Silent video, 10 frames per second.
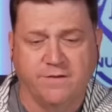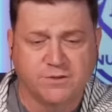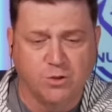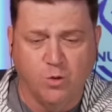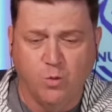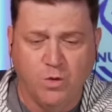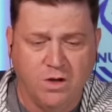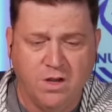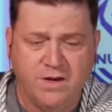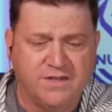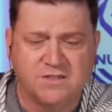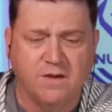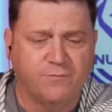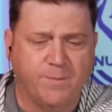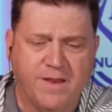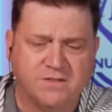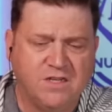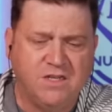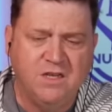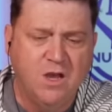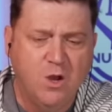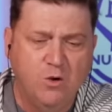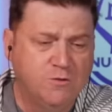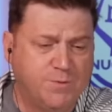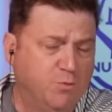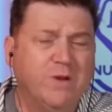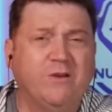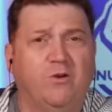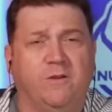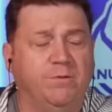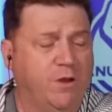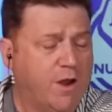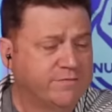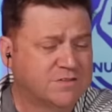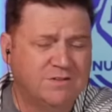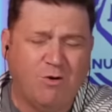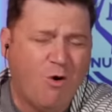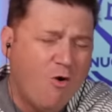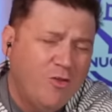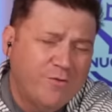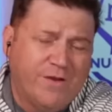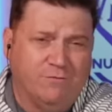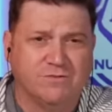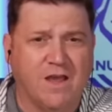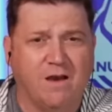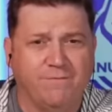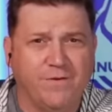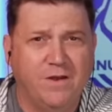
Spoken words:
So a nice night for Mancini, who's been really good in the playoffs, and all the defenders have.